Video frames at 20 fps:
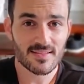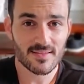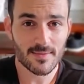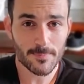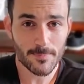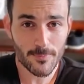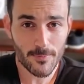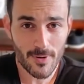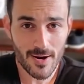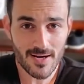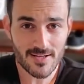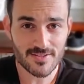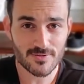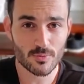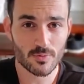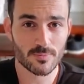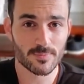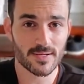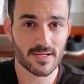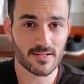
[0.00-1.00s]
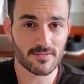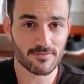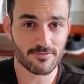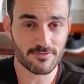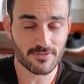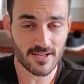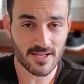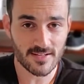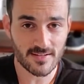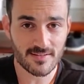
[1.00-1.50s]
the price will be
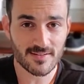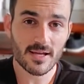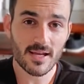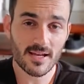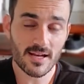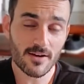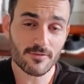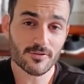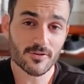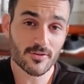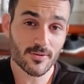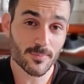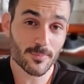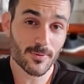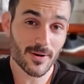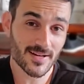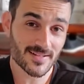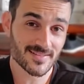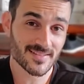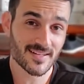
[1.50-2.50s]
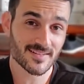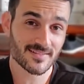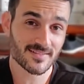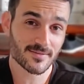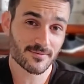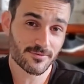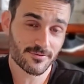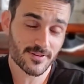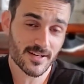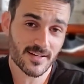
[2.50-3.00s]
inflated, and after the price gets
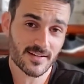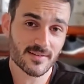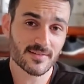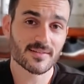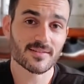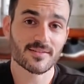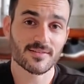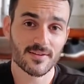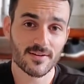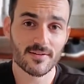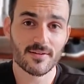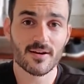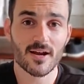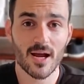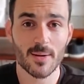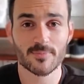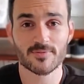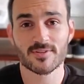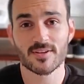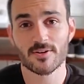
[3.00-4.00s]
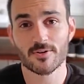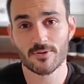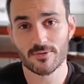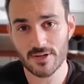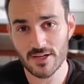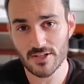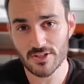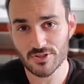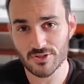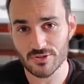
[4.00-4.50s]
inflated, there comes the
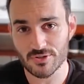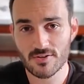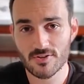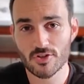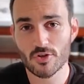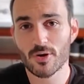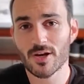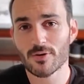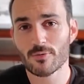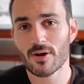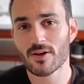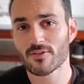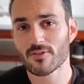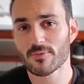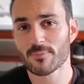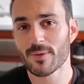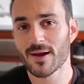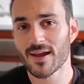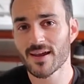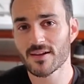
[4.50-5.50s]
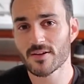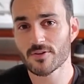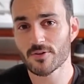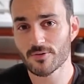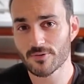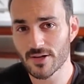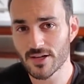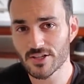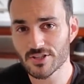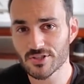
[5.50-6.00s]
correction. So I rather buy in
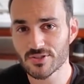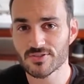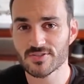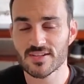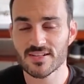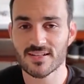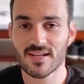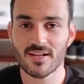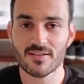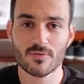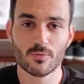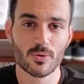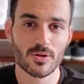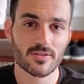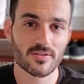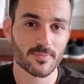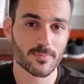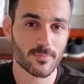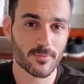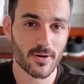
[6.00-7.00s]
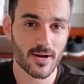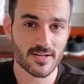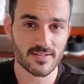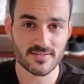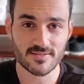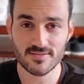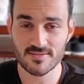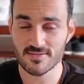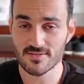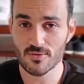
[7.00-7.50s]
corrections and not when the
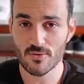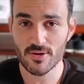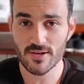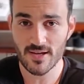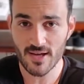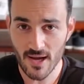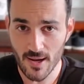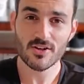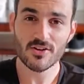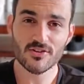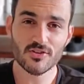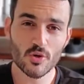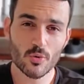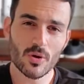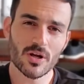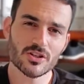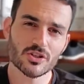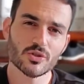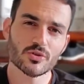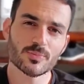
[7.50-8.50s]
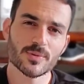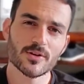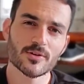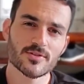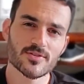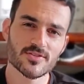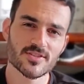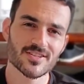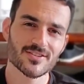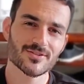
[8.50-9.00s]
price is going up. So what should be
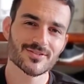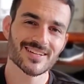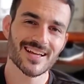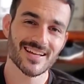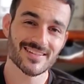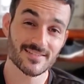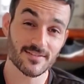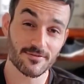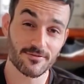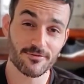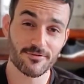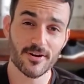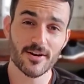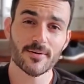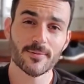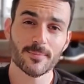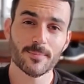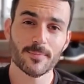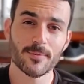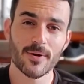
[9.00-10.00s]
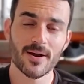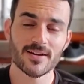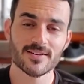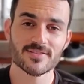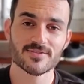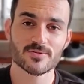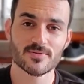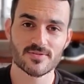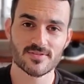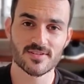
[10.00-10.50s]
considered as a fair
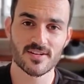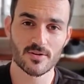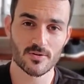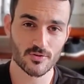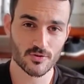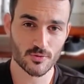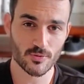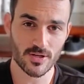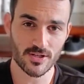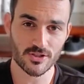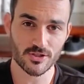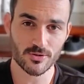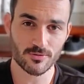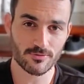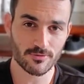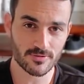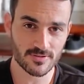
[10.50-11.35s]
price to sales ratio for